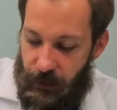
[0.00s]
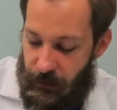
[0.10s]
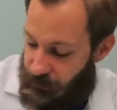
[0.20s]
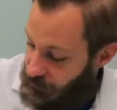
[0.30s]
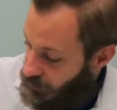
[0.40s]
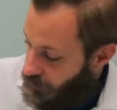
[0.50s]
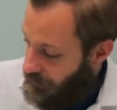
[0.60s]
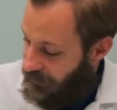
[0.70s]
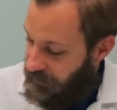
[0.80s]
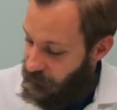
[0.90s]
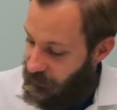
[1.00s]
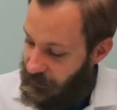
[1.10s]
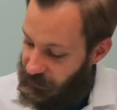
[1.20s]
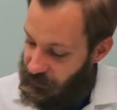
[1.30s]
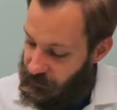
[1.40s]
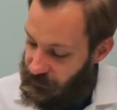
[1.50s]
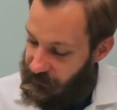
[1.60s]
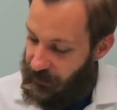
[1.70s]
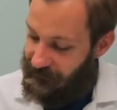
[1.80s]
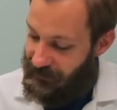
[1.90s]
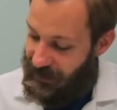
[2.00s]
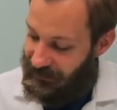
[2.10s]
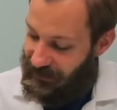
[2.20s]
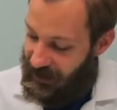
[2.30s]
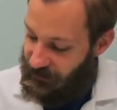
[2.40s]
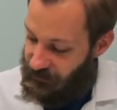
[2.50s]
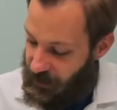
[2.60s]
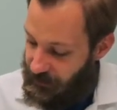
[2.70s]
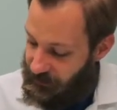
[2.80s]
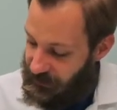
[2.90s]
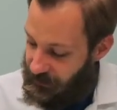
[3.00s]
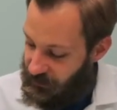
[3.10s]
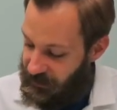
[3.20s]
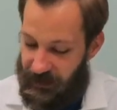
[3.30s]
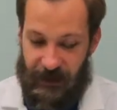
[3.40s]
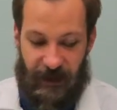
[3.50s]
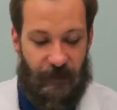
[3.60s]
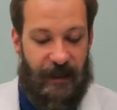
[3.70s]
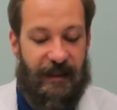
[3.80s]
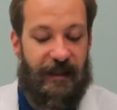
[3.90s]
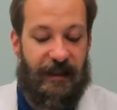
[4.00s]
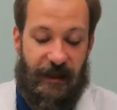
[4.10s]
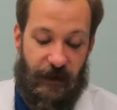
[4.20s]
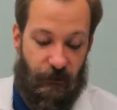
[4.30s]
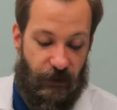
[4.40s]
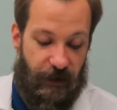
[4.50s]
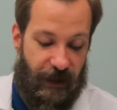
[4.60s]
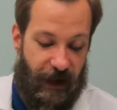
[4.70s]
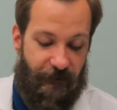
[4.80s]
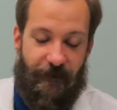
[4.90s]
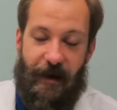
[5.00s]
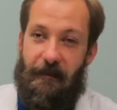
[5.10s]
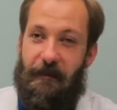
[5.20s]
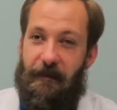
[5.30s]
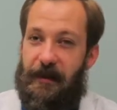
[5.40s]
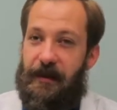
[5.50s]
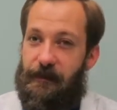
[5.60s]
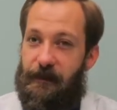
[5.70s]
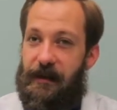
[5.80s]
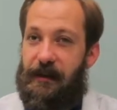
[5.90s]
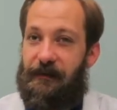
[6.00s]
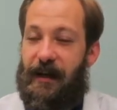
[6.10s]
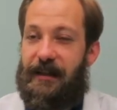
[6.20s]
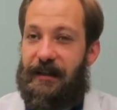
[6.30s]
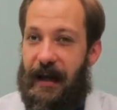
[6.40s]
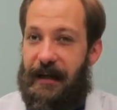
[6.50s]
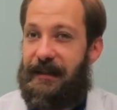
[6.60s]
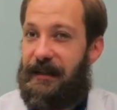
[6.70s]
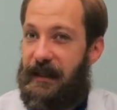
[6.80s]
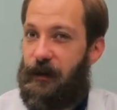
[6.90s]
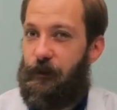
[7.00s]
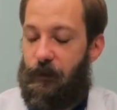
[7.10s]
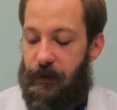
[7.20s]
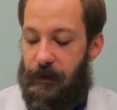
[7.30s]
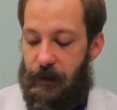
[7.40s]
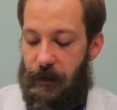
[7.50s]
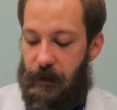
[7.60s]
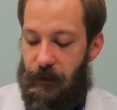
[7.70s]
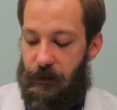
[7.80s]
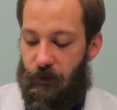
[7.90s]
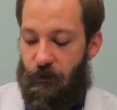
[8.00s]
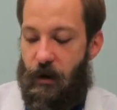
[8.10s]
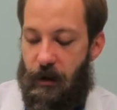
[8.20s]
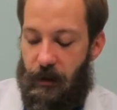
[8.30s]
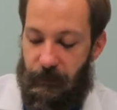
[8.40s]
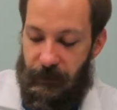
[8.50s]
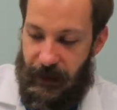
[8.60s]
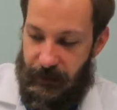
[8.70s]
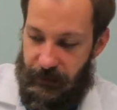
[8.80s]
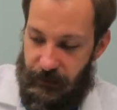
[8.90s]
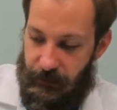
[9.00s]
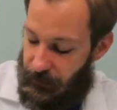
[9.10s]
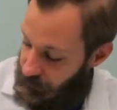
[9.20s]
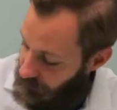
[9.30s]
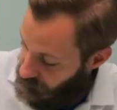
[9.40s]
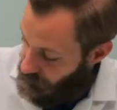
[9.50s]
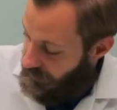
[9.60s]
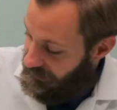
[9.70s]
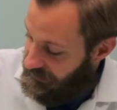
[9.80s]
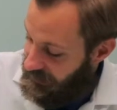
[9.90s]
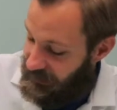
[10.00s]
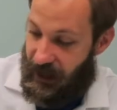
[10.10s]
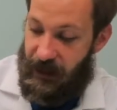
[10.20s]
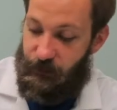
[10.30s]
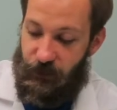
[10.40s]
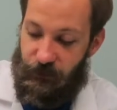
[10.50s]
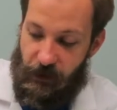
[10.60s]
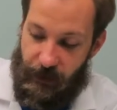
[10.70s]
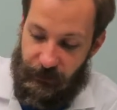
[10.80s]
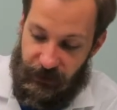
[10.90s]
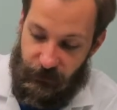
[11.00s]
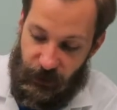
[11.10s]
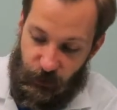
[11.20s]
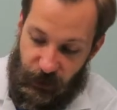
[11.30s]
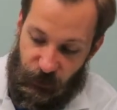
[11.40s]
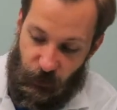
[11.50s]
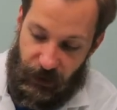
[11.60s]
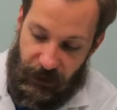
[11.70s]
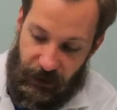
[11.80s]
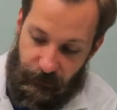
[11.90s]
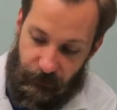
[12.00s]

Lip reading: So I think what I'm going to do is my final 9 drops, I'm just going to commit to the cedarwood and have this be a nice kind of cedarwood strong blend. So I need 9 more drops to reach my 20.